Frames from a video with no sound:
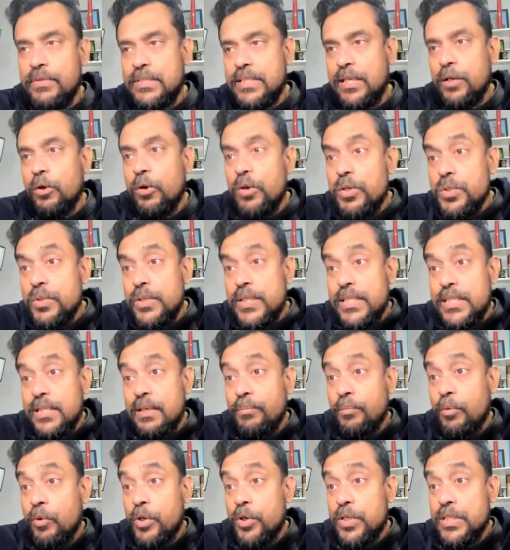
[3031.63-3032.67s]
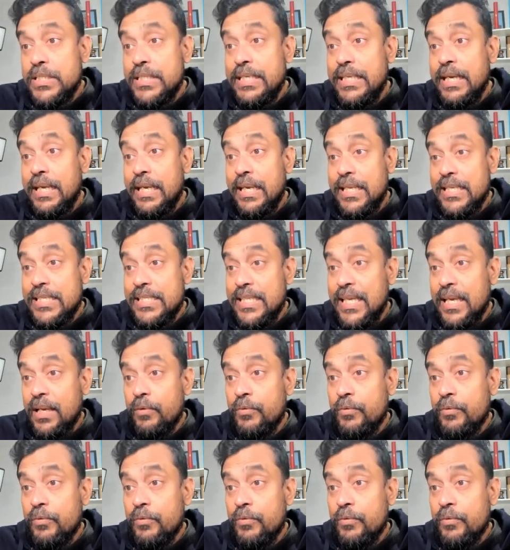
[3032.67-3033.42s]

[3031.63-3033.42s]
and also it supports DNSSEC,